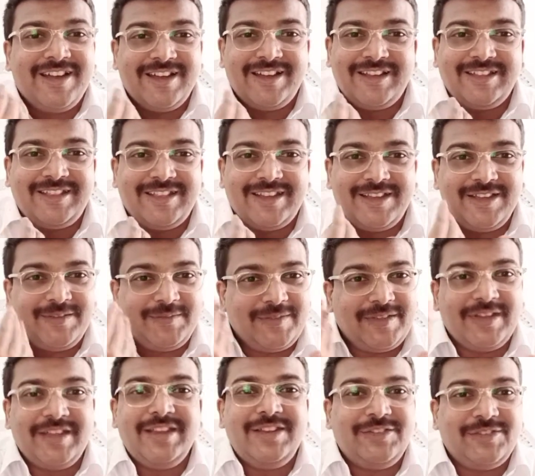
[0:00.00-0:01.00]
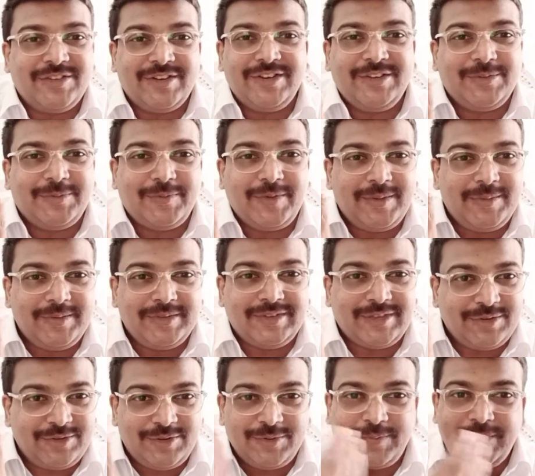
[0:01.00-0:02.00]
if the insurance is
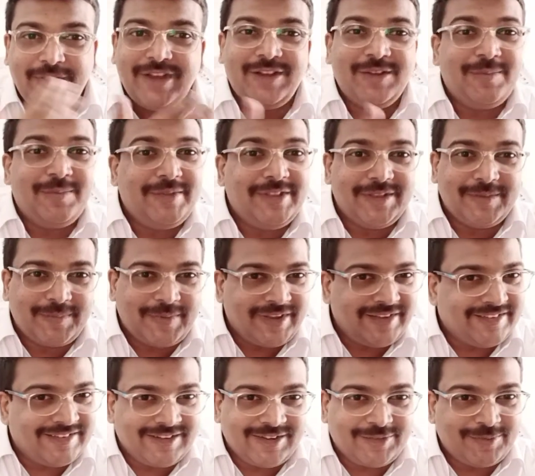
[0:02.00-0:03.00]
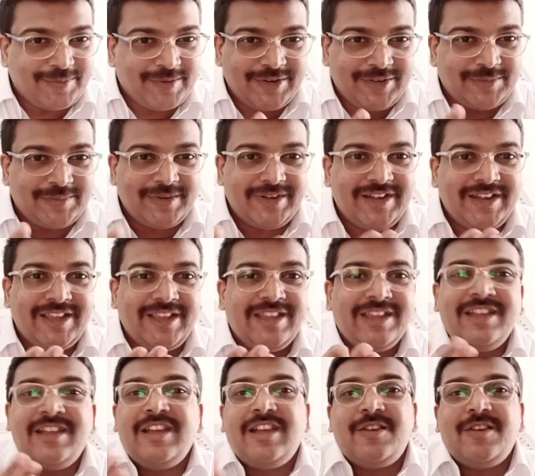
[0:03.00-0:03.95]
out to pay, it will be the patient responsibility.